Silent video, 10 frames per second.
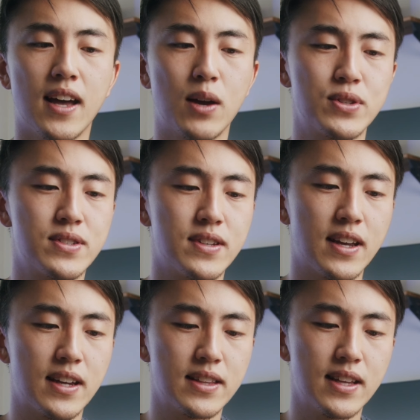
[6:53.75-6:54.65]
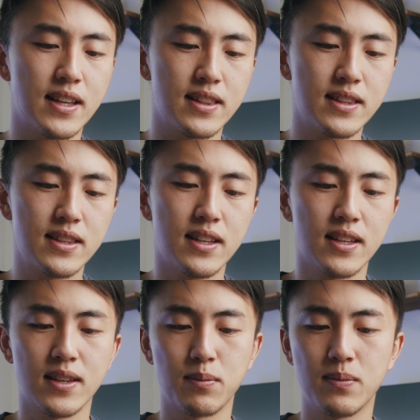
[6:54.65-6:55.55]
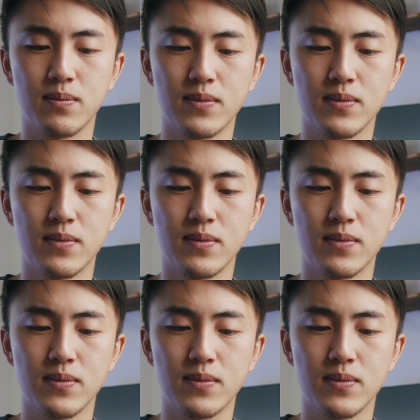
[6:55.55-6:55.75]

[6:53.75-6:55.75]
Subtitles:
I would say that the